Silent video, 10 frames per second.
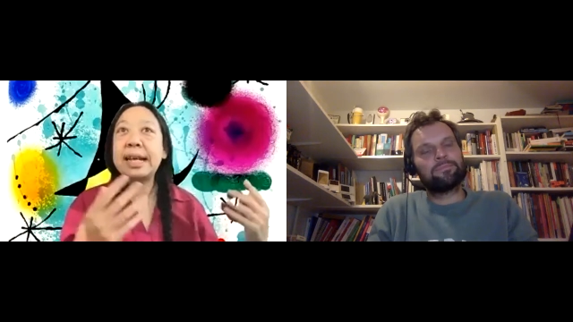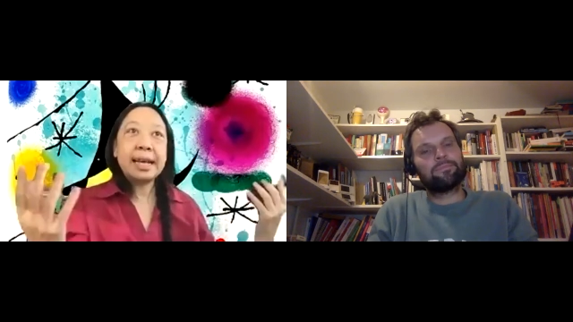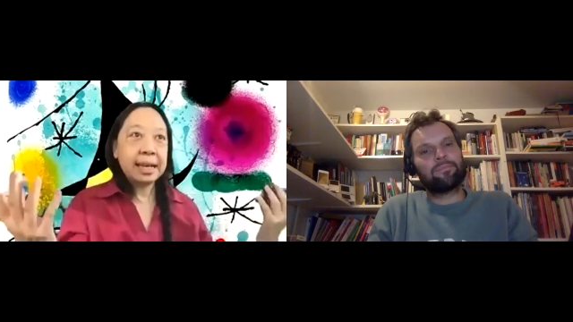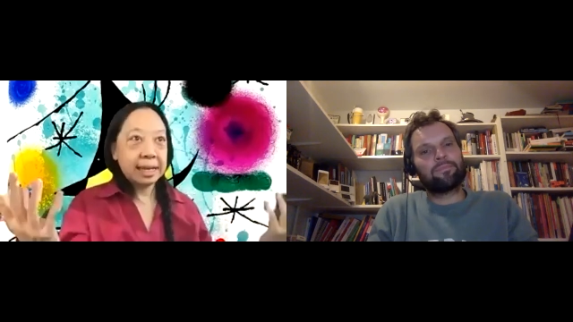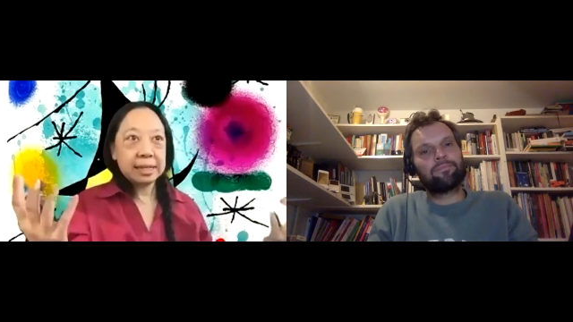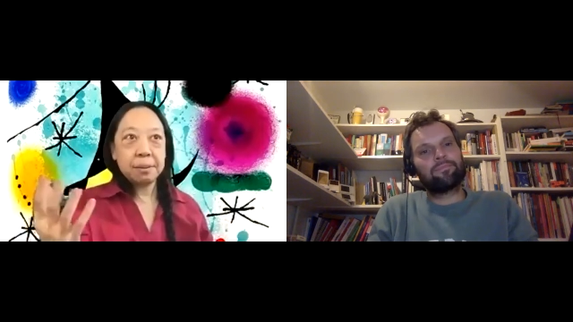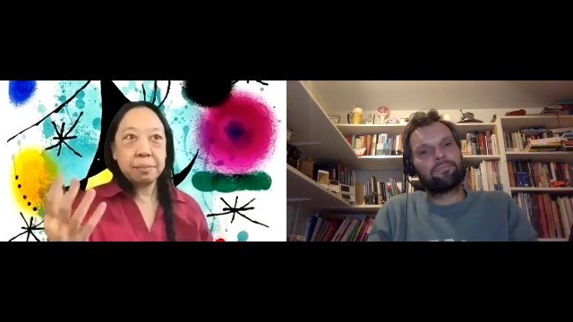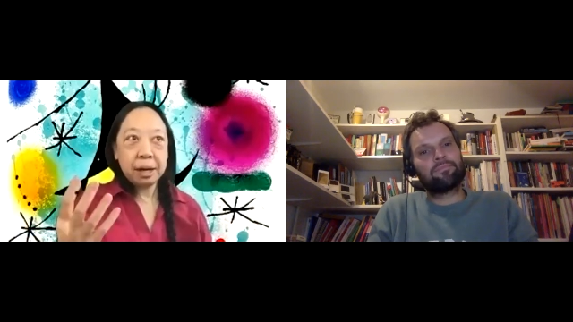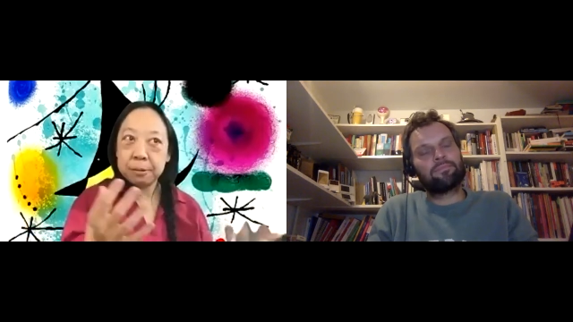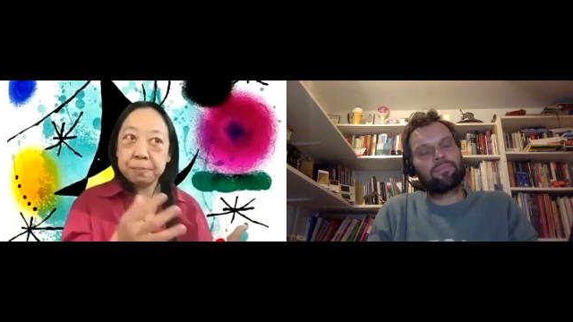Speaker 1: is
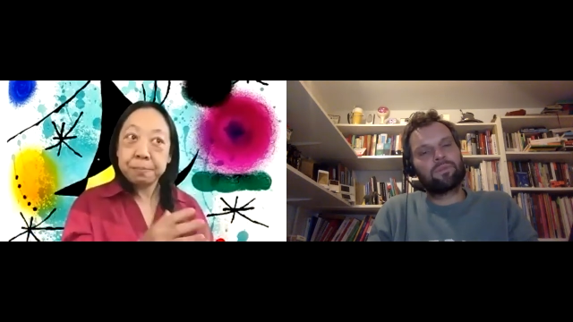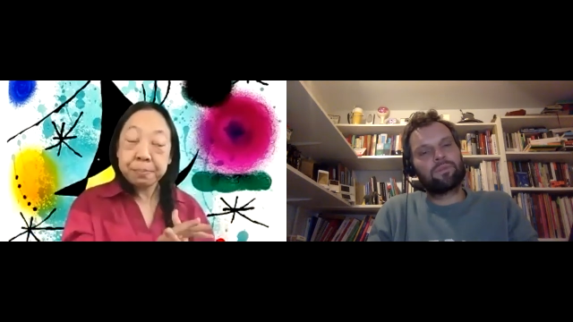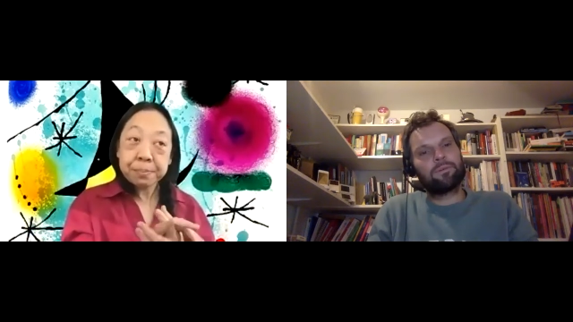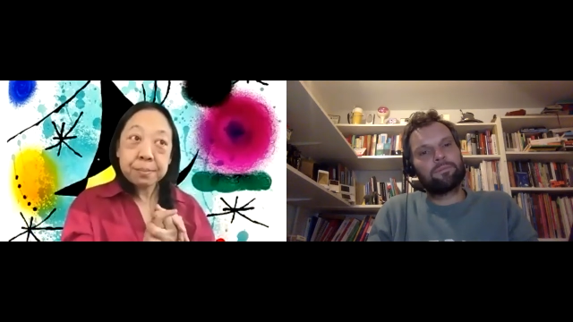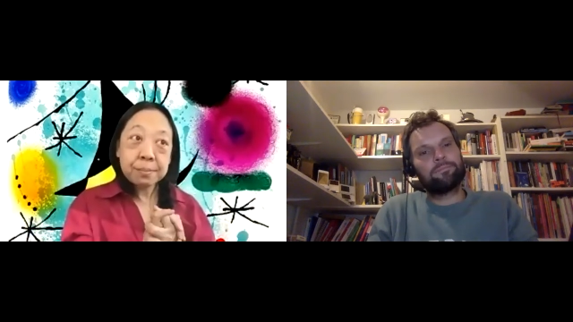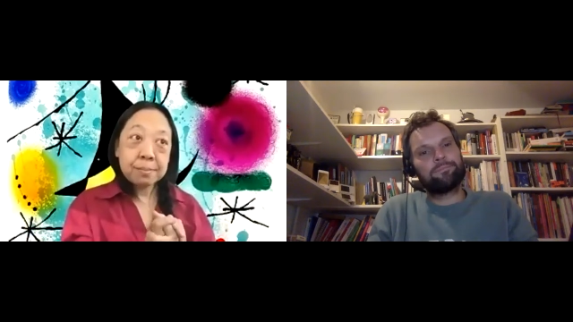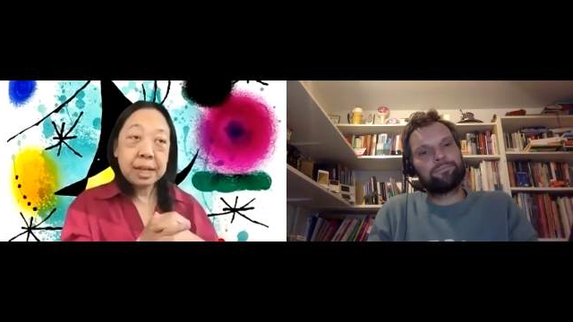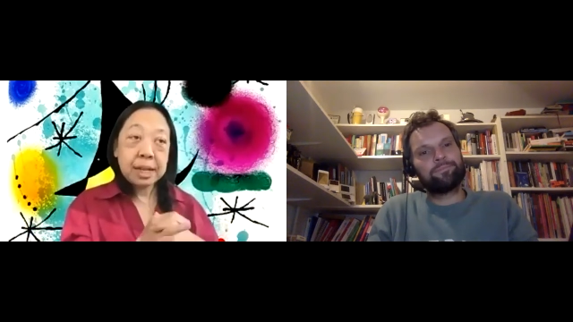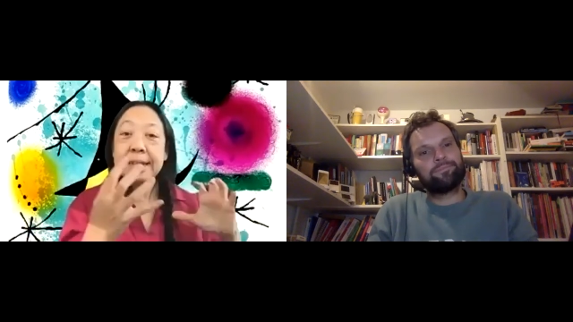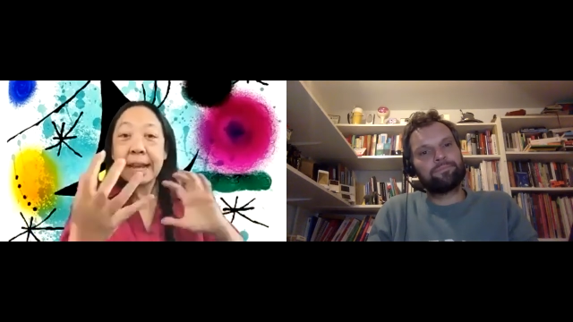about
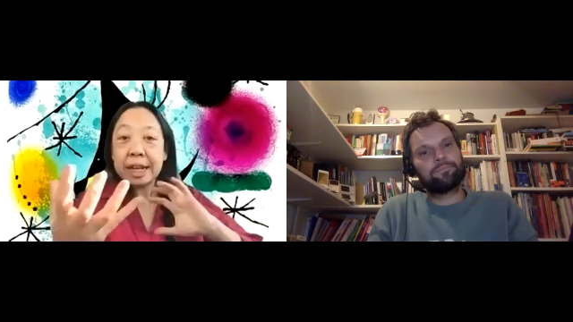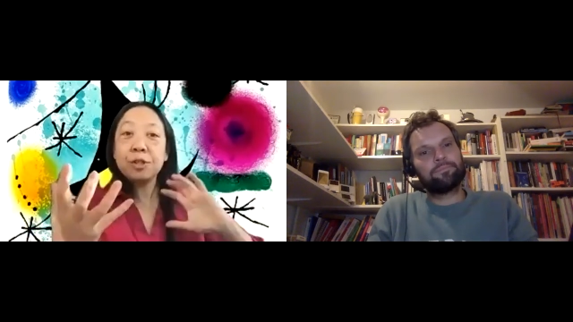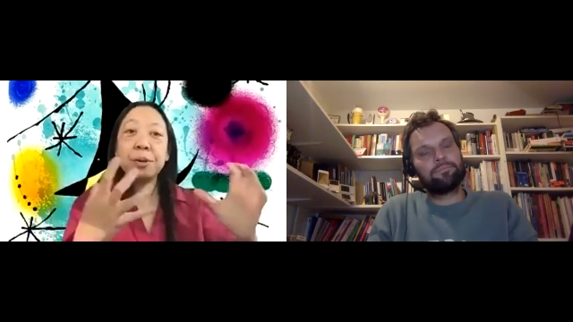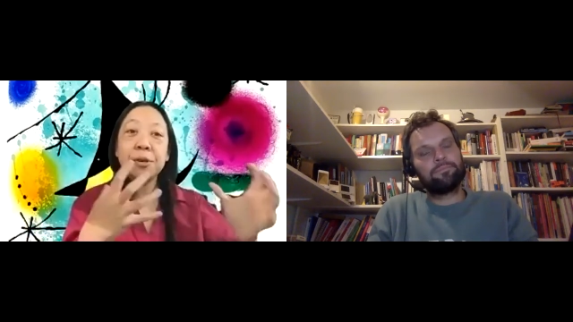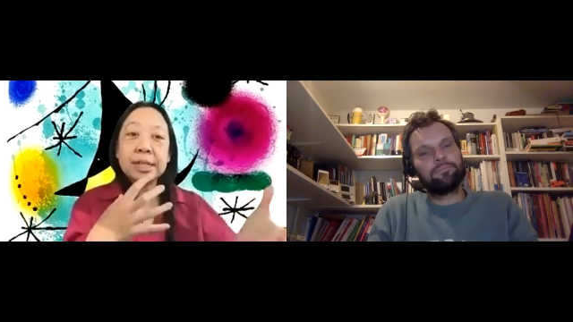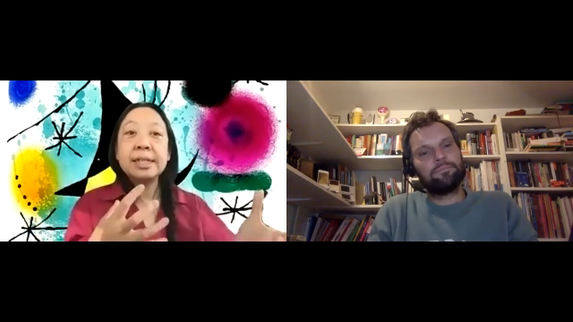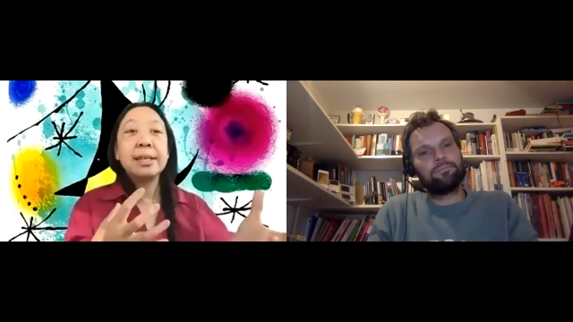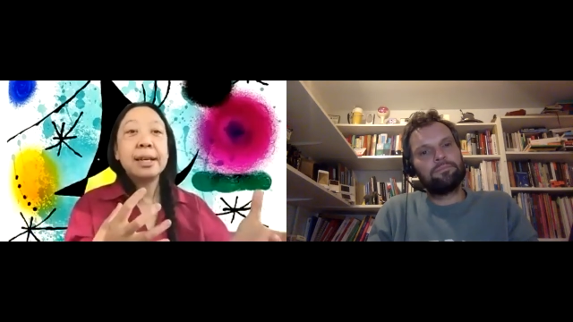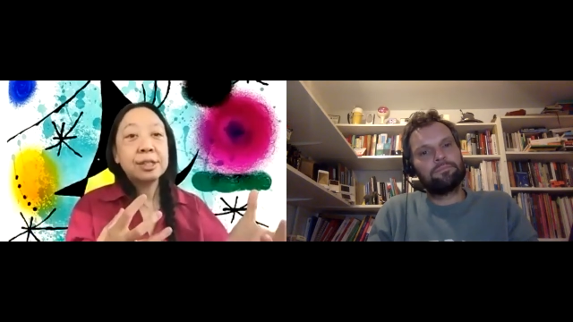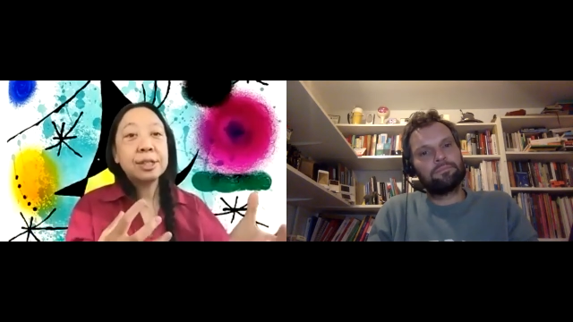tangible
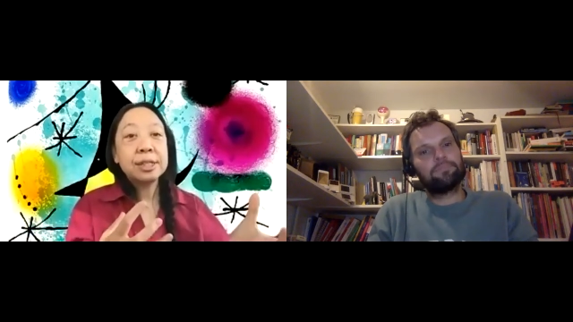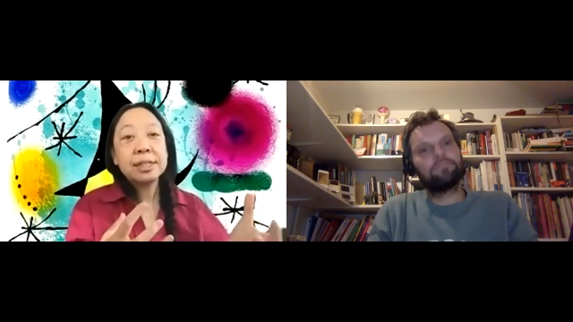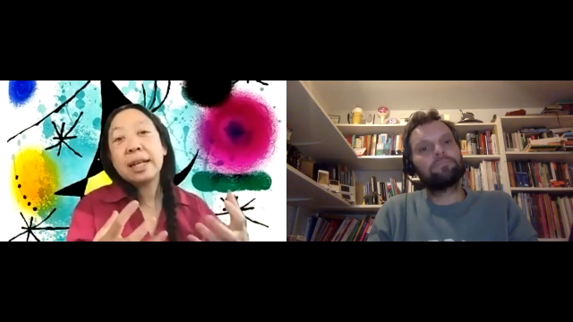interactions